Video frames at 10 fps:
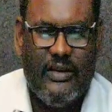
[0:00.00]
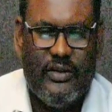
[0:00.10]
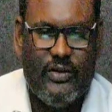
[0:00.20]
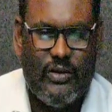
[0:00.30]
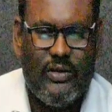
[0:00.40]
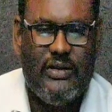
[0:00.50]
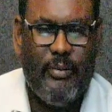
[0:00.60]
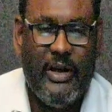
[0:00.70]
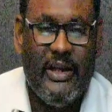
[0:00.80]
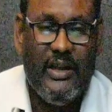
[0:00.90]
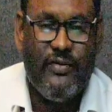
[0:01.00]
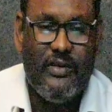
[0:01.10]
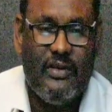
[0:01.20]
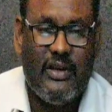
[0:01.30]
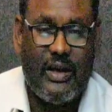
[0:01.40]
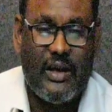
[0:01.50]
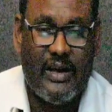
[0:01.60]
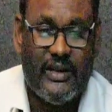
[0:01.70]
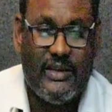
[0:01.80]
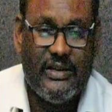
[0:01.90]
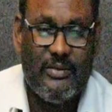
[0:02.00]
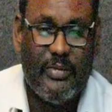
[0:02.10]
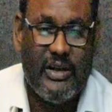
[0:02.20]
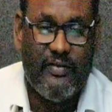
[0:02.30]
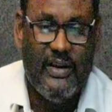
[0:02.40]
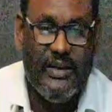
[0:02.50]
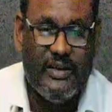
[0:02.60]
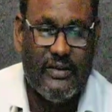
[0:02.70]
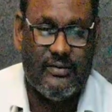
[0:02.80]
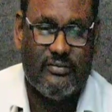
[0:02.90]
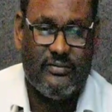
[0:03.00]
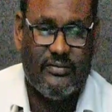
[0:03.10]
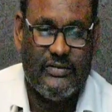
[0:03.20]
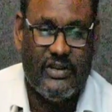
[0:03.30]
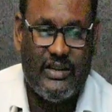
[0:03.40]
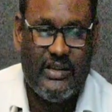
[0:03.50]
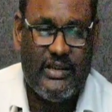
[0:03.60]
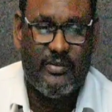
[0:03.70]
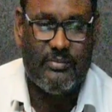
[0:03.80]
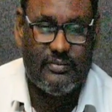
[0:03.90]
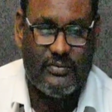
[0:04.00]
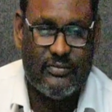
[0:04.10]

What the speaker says: So the meaningful connection between the system,